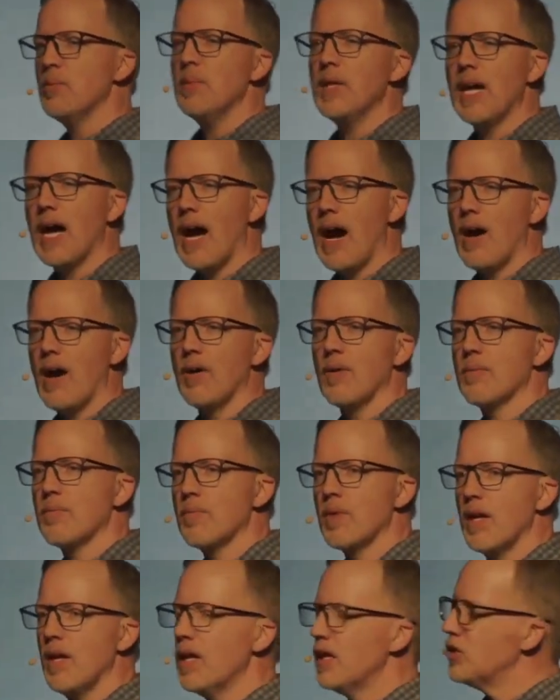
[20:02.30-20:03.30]
you tune me
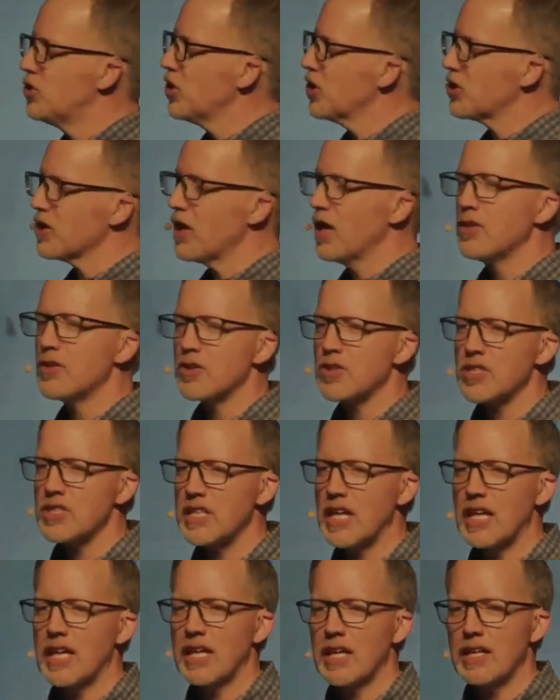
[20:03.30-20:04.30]
out, just
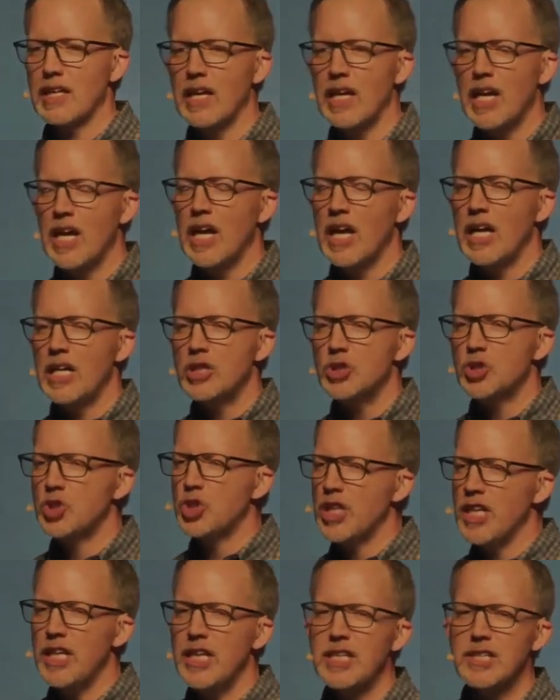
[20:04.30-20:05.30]
understand
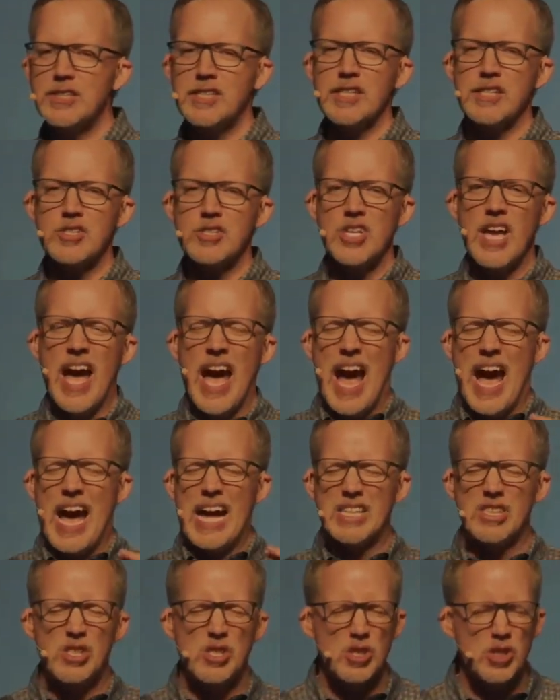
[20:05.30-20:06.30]
Jesus
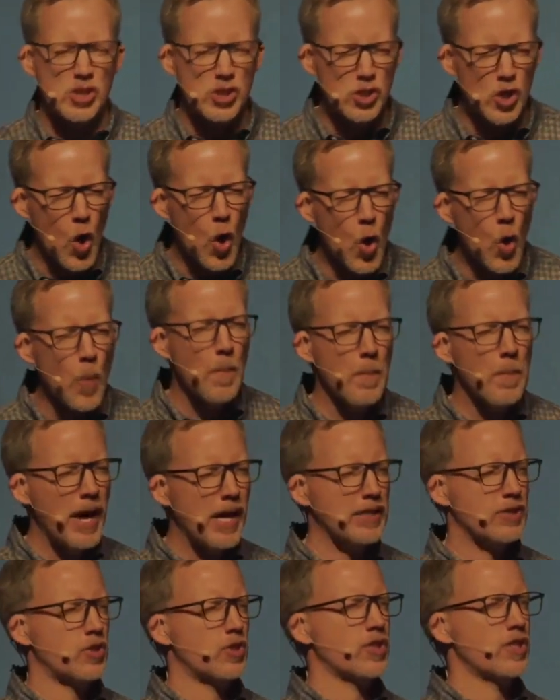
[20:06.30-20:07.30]
had so
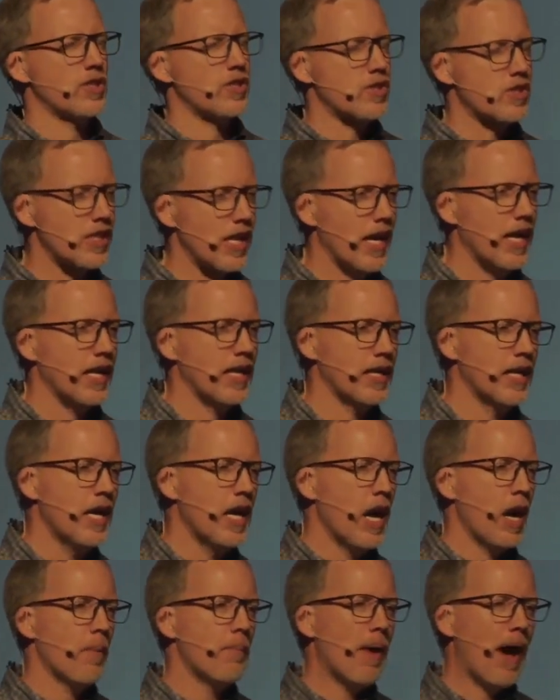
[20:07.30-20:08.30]
much to
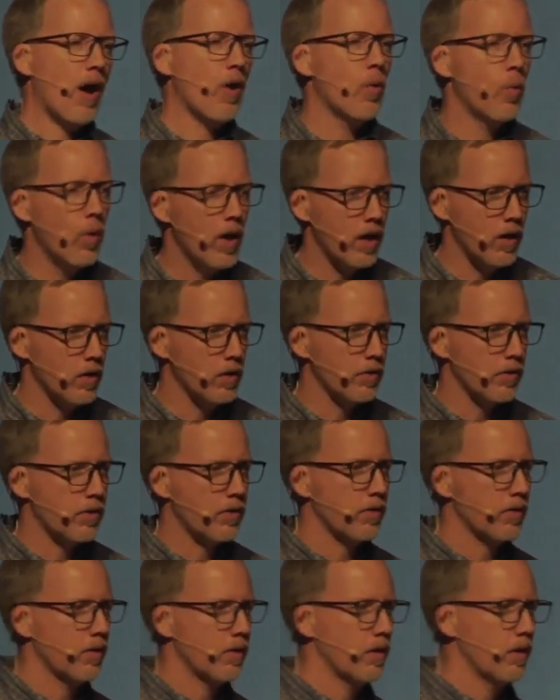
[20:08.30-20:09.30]
say about
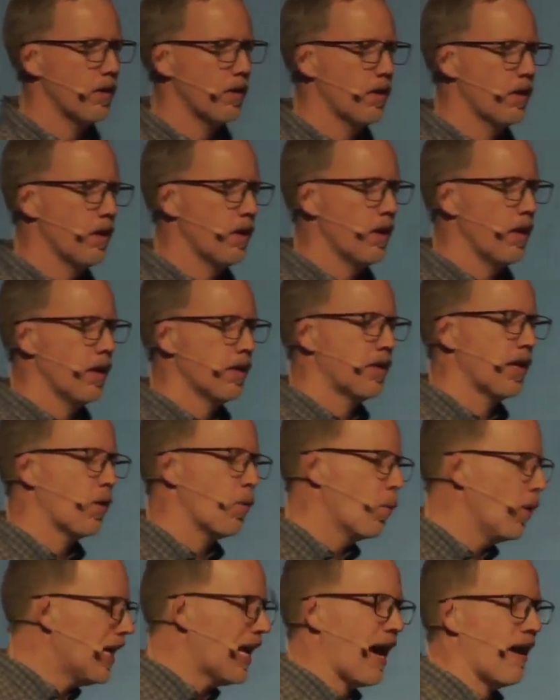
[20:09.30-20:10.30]
wealth
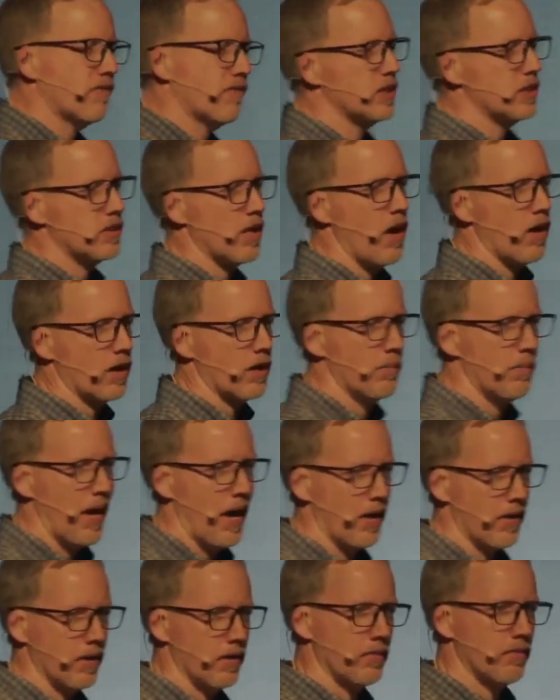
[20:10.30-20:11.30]
that we have to talk
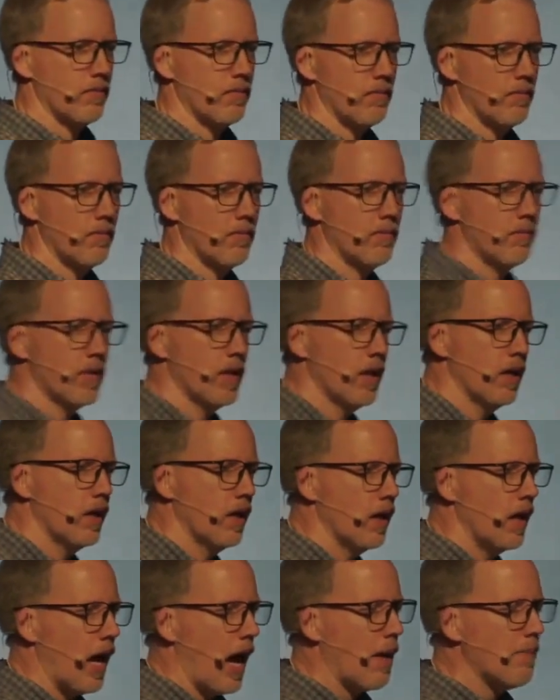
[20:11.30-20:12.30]
about it.
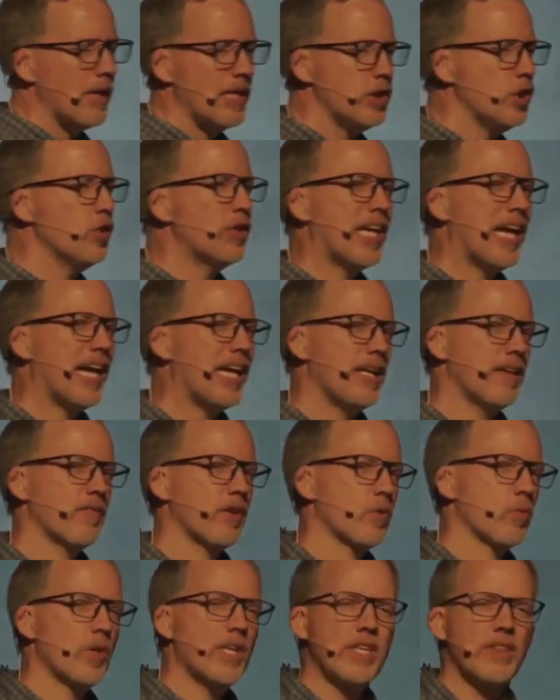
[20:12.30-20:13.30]
I mean, you can't
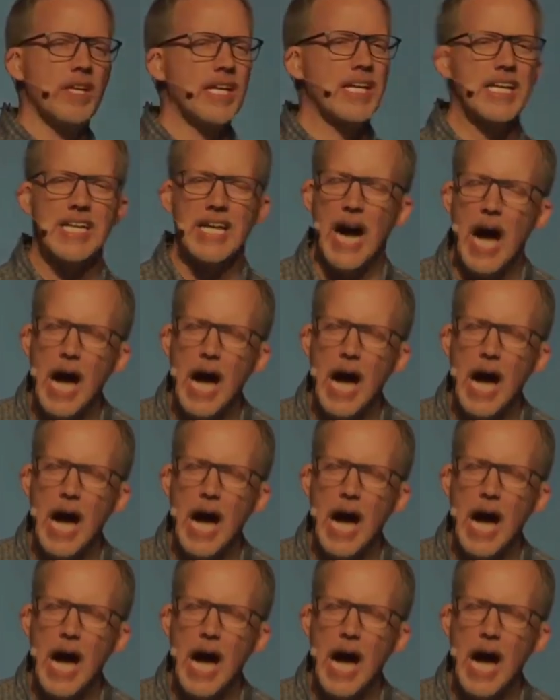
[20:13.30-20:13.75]
even read the